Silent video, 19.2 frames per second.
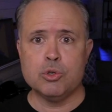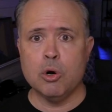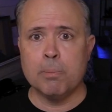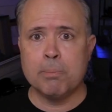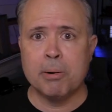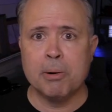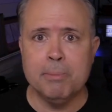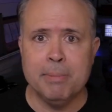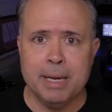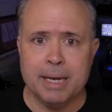or
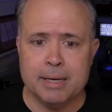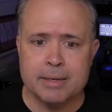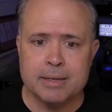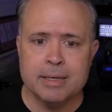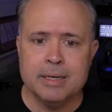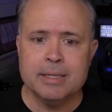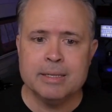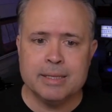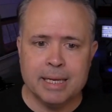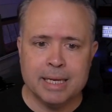permit
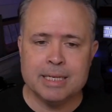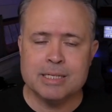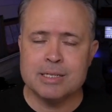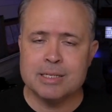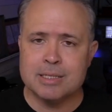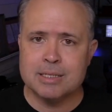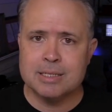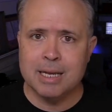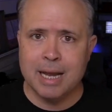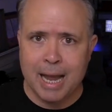
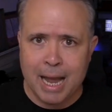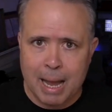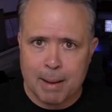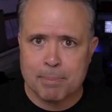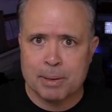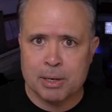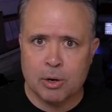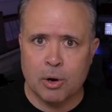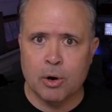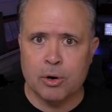things to
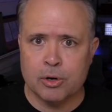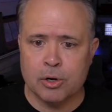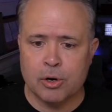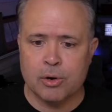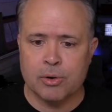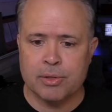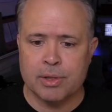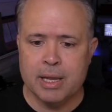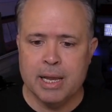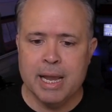happen on
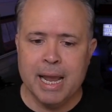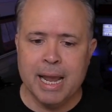earth.